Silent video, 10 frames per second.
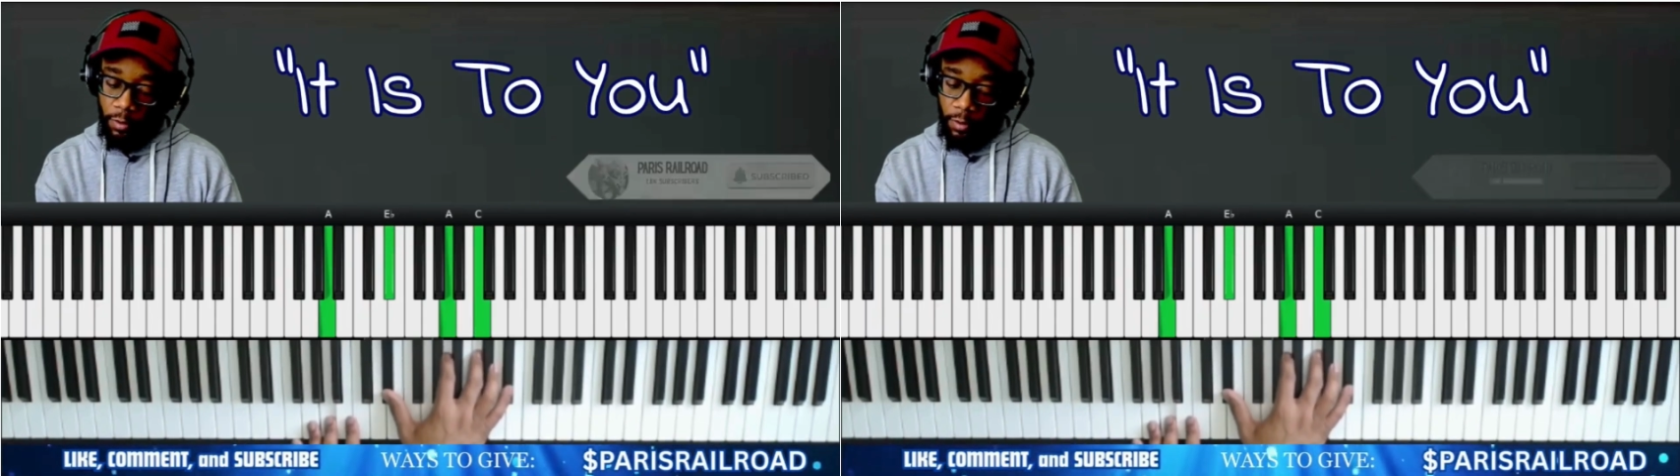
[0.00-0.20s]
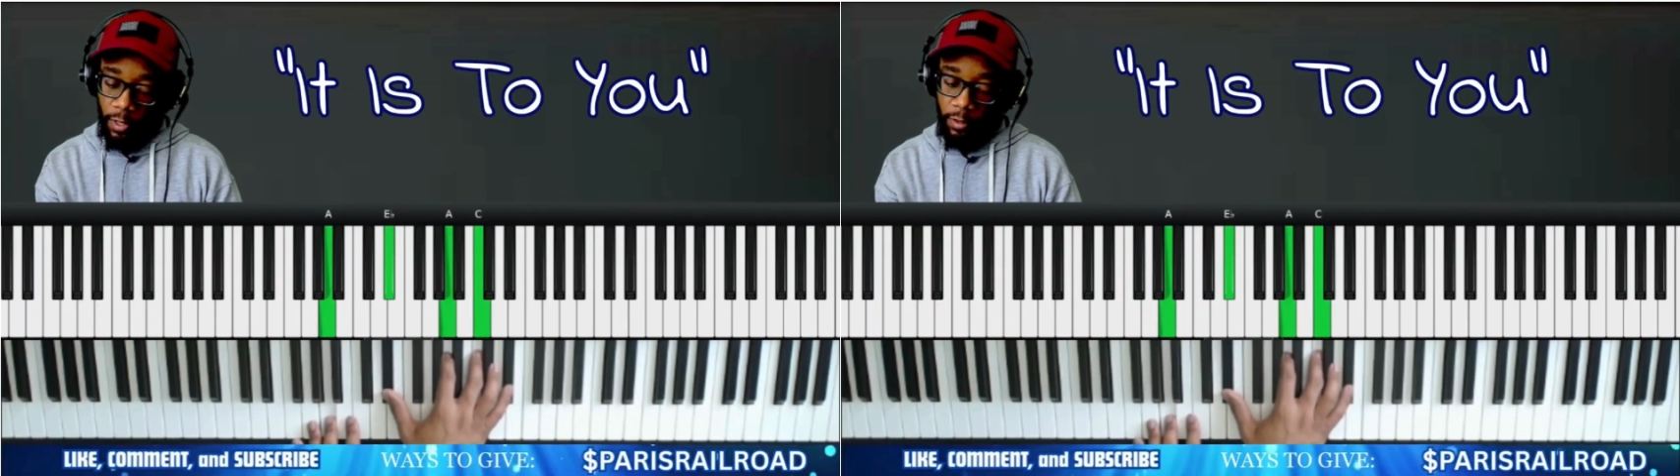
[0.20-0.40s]

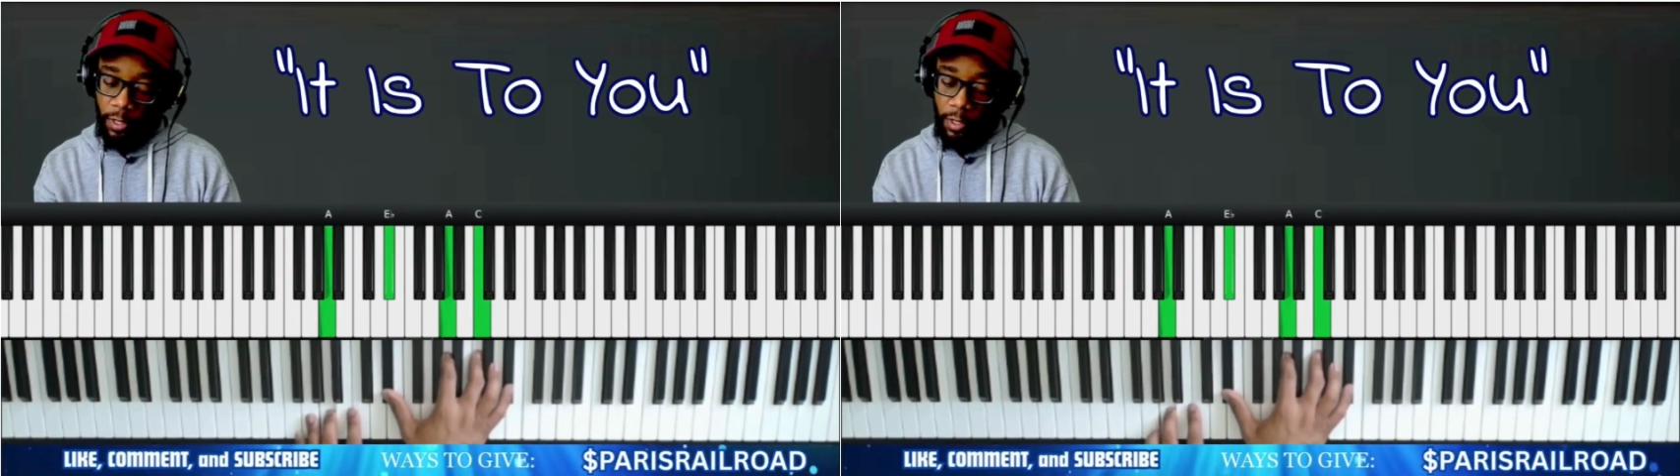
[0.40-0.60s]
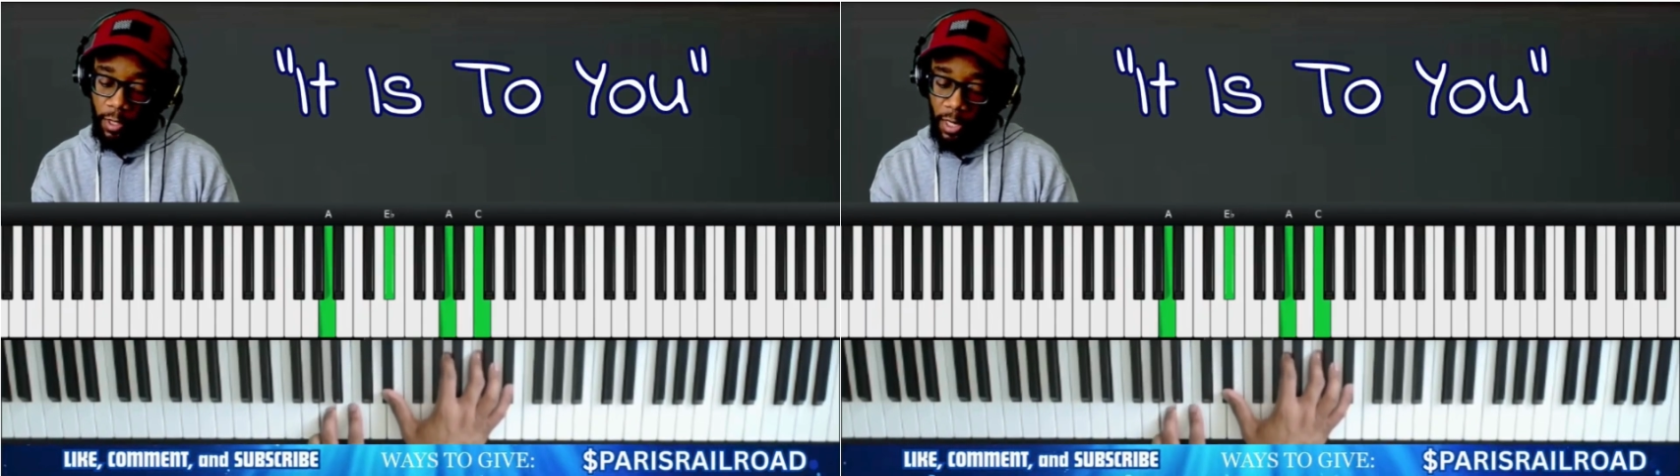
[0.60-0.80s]
And
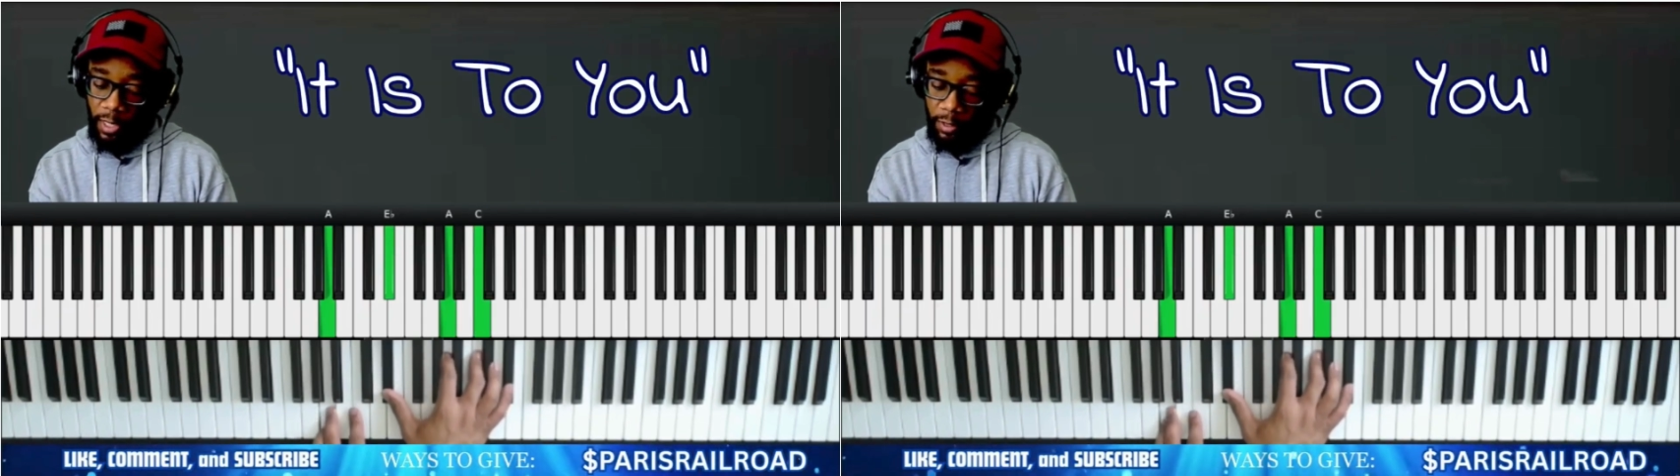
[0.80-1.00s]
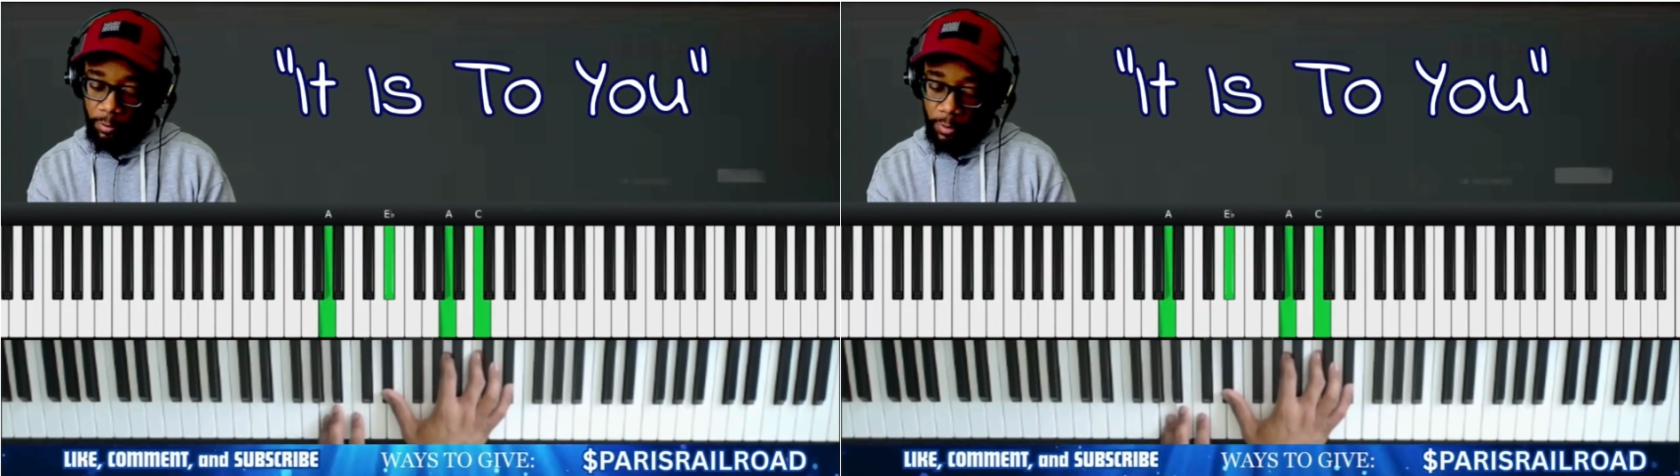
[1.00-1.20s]
then an A
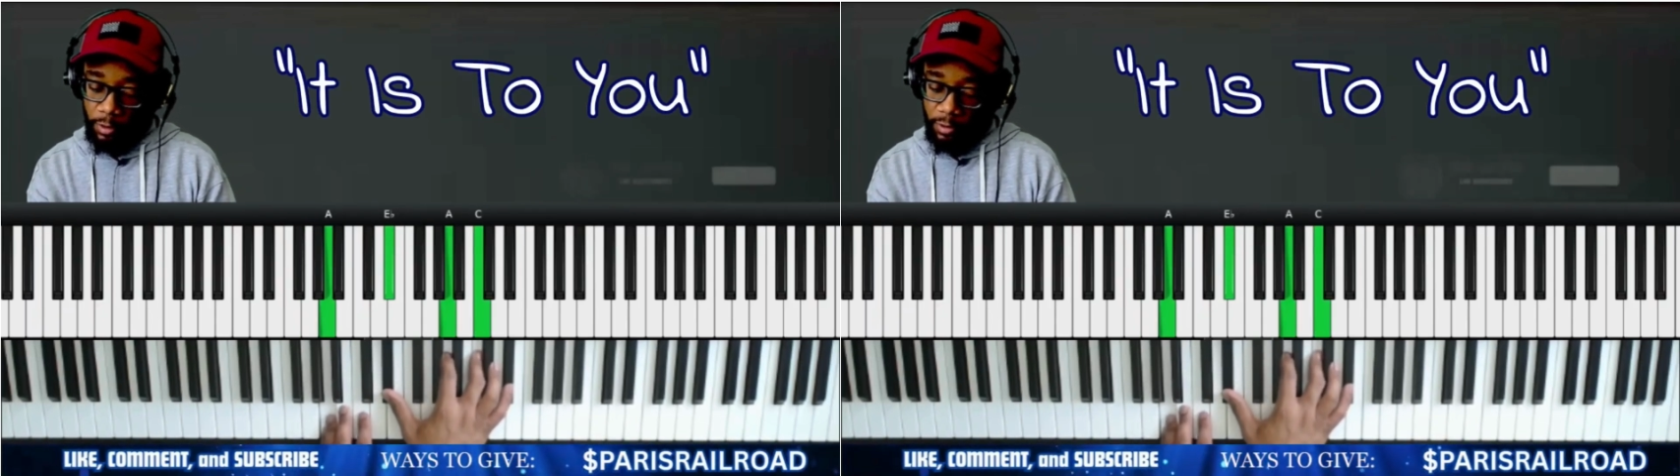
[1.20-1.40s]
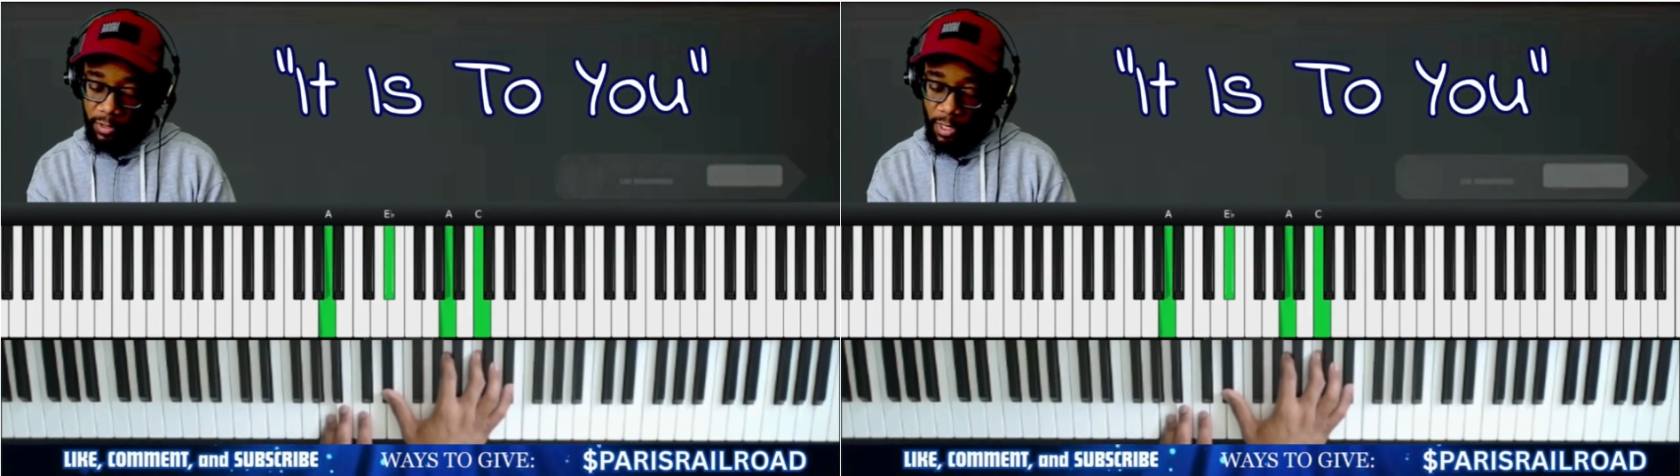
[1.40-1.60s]

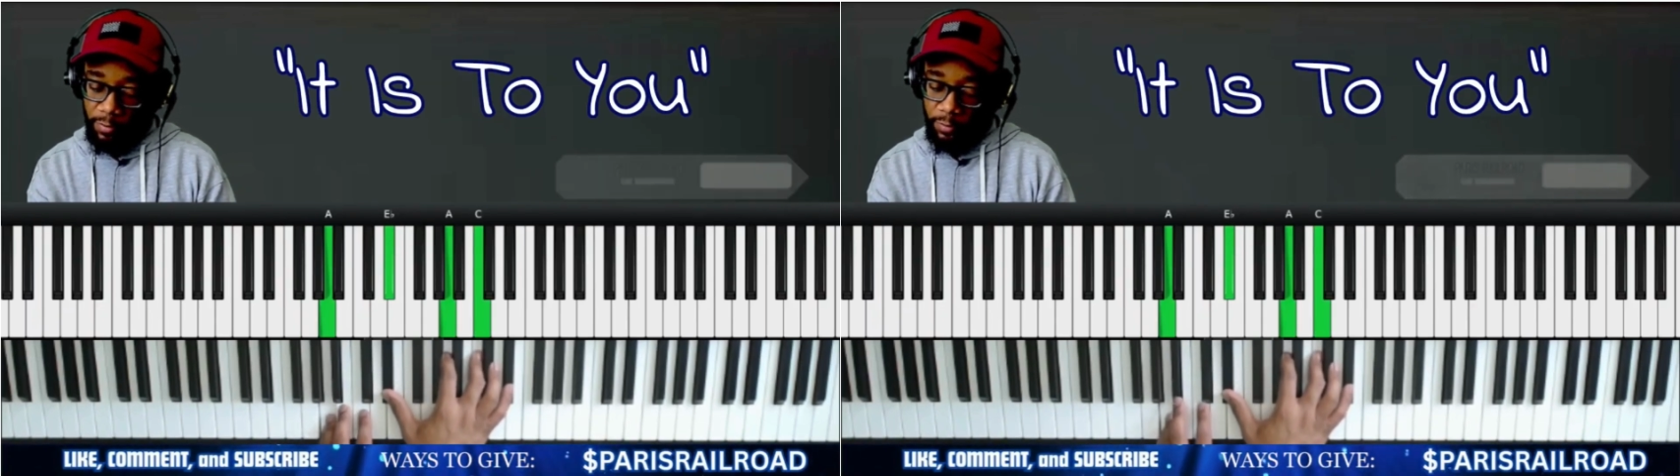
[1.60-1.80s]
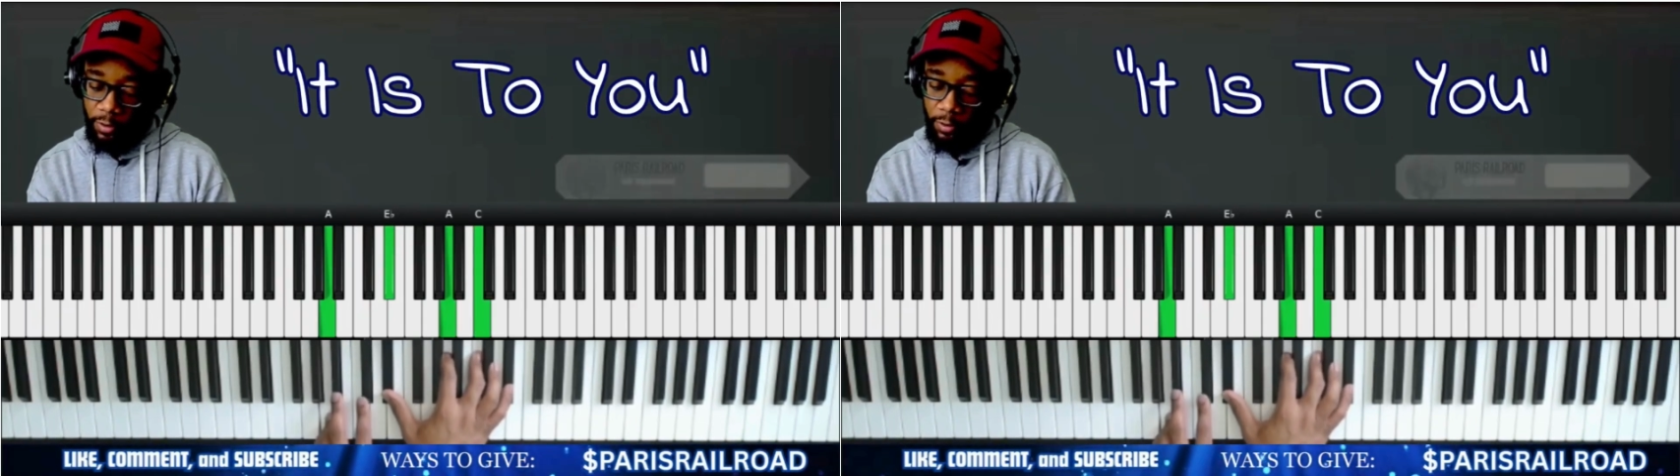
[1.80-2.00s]
diminished
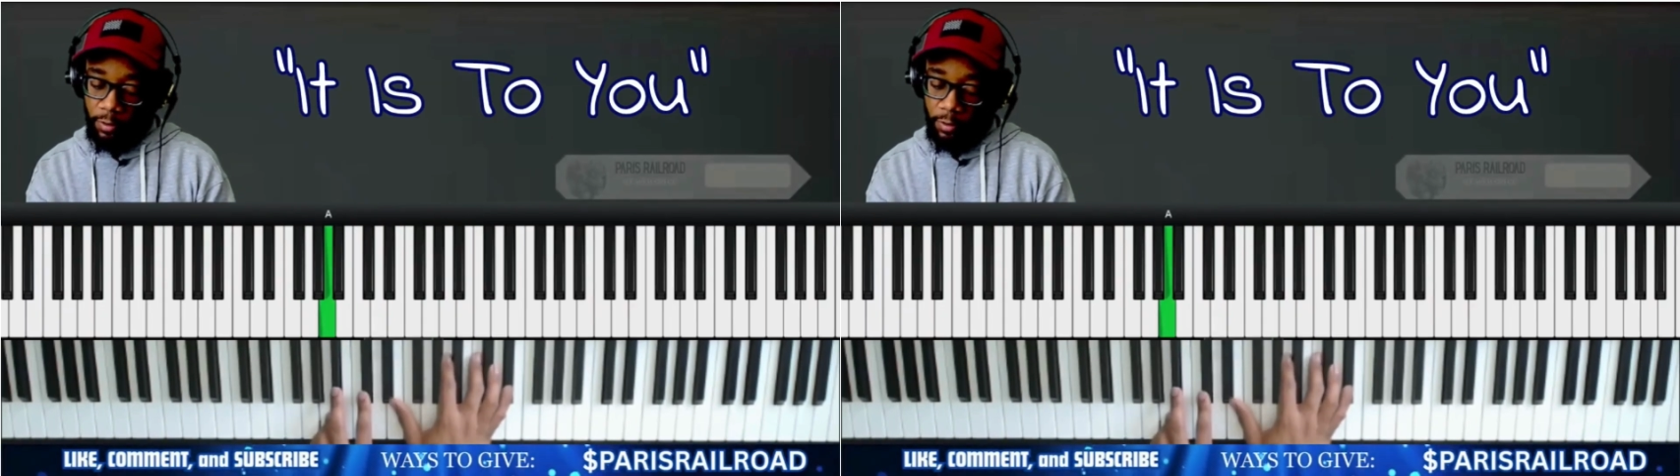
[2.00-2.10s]
7